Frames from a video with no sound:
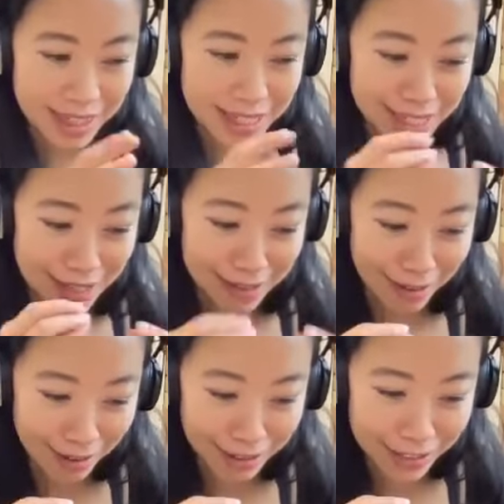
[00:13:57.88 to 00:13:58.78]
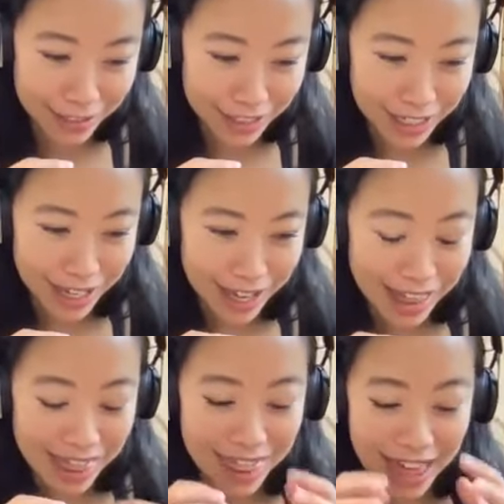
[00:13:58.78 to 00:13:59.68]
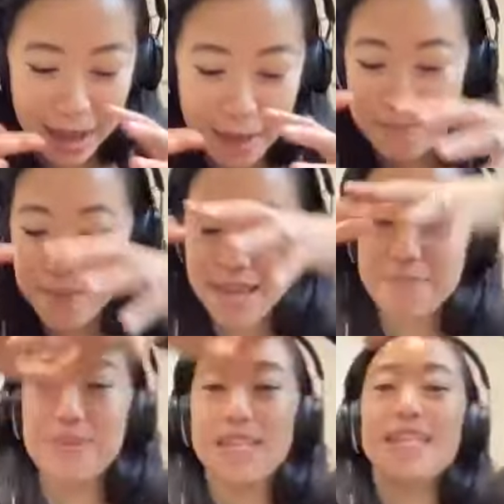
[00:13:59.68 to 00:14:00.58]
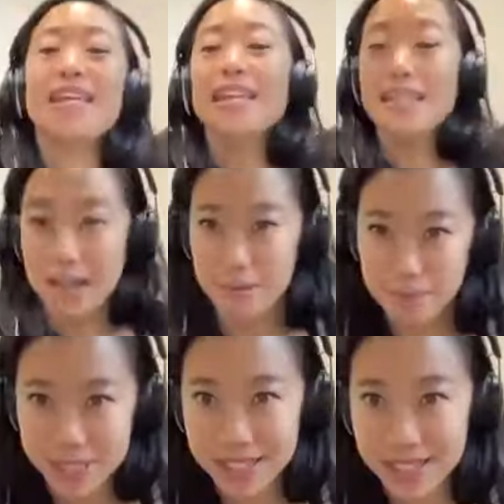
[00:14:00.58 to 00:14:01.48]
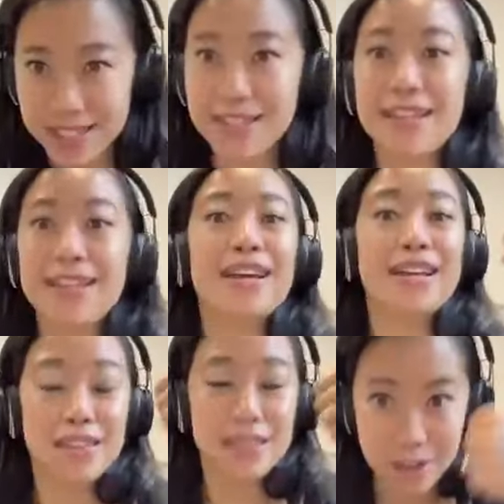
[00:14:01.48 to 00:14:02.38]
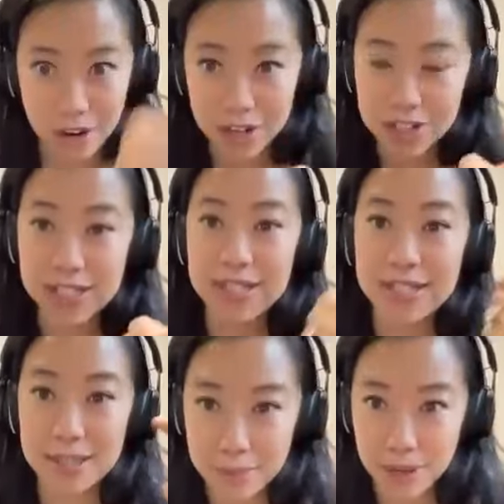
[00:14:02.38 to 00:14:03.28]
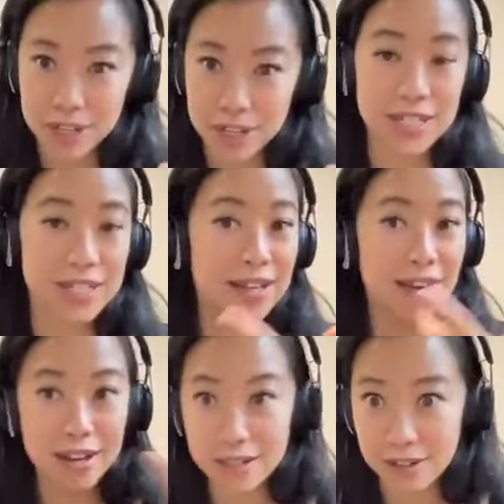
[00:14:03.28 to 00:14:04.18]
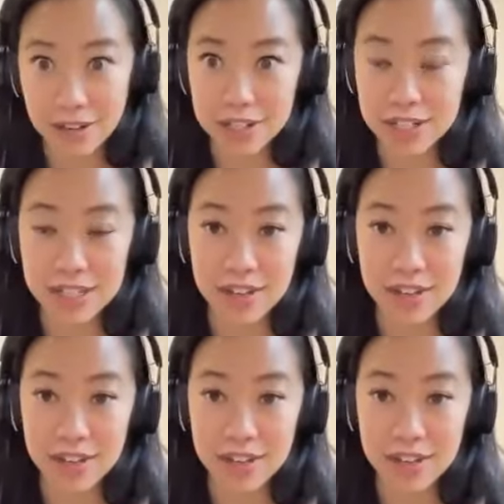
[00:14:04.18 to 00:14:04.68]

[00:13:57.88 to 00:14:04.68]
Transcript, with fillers: the psychology that may be encompassing the conscious, subconscious, unconscious